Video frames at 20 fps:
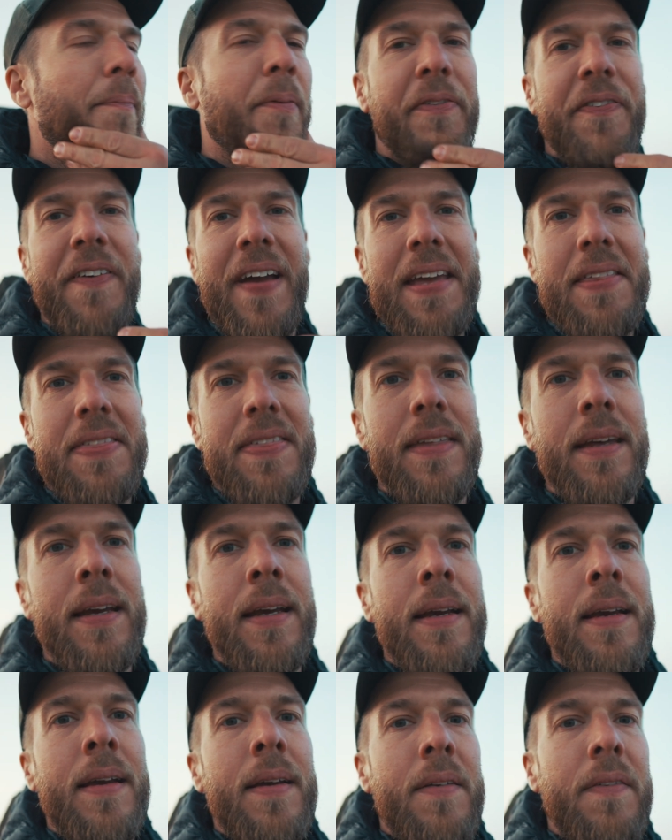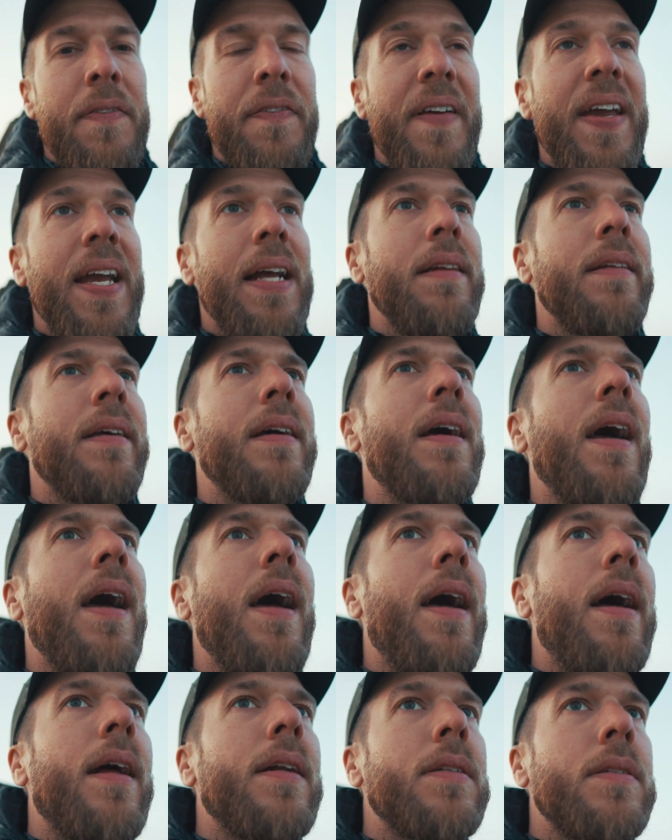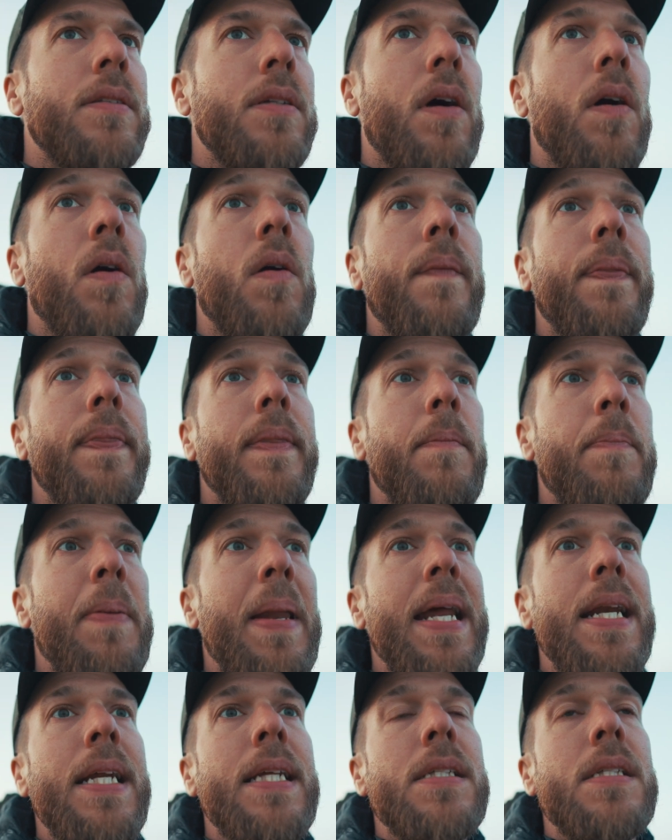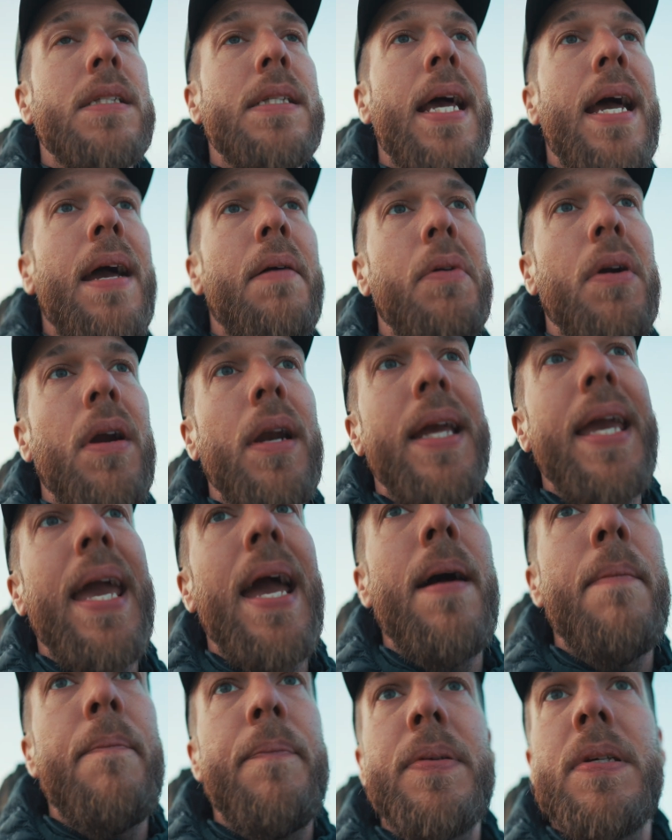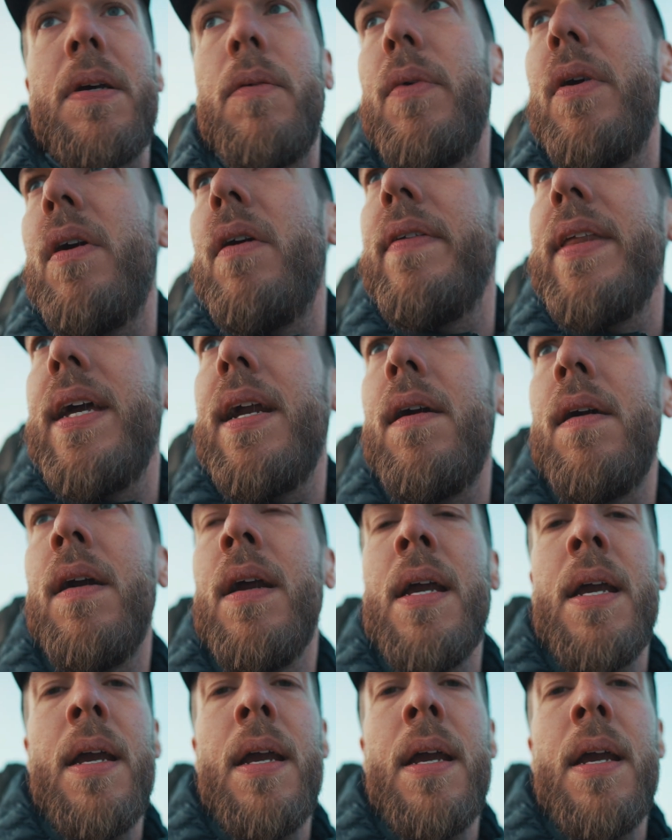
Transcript: of faith. Failed. So the plan is that we're gonna camp somewhere over there.